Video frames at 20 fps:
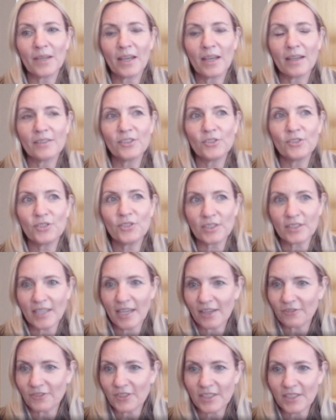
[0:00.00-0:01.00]
You just
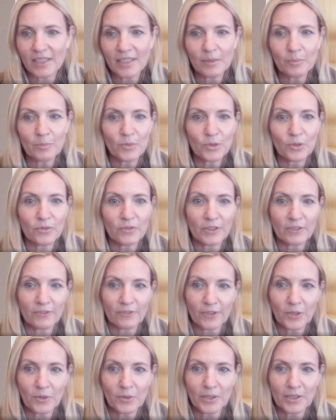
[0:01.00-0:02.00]
have to keep moving
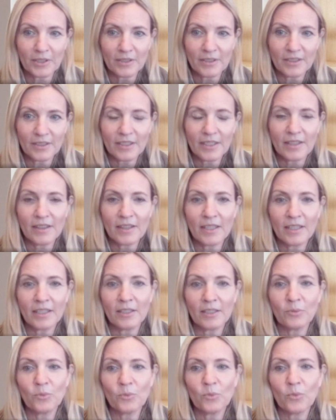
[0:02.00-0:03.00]
forward. And
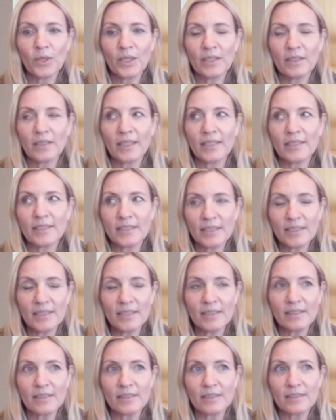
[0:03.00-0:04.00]
then when my
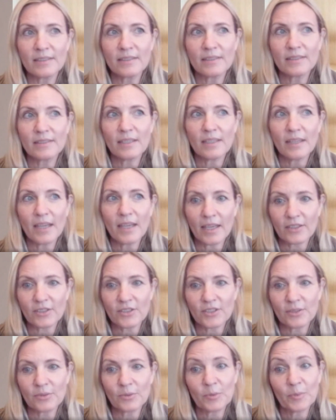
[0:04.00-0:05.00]

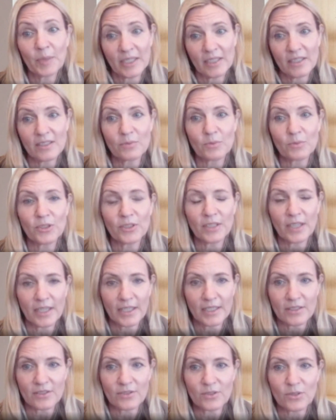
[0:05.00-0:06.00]
kids were in
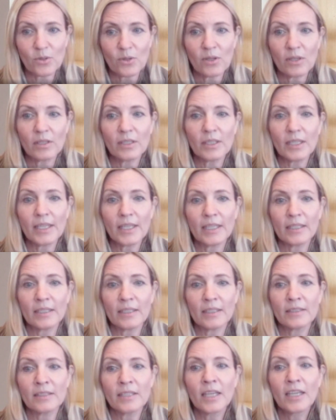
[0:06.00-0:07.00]
high school
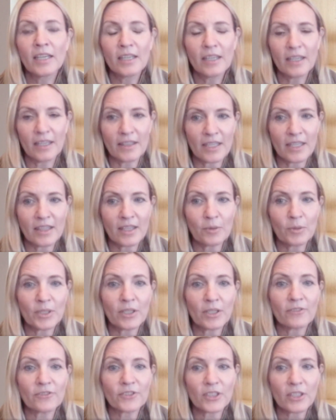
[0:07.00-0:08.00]
and then they went
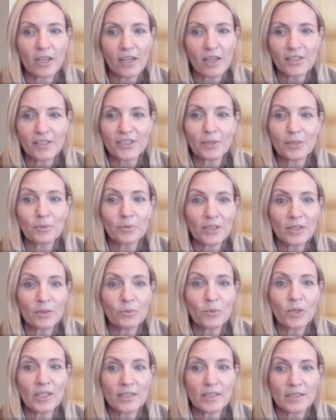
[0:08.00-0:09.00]
off to college, I really
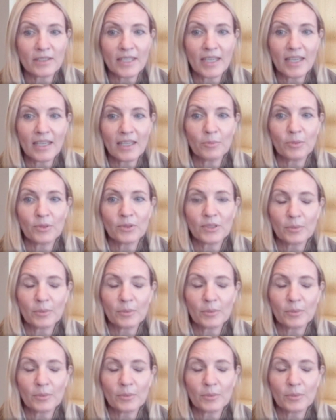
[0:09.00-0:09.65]
was able to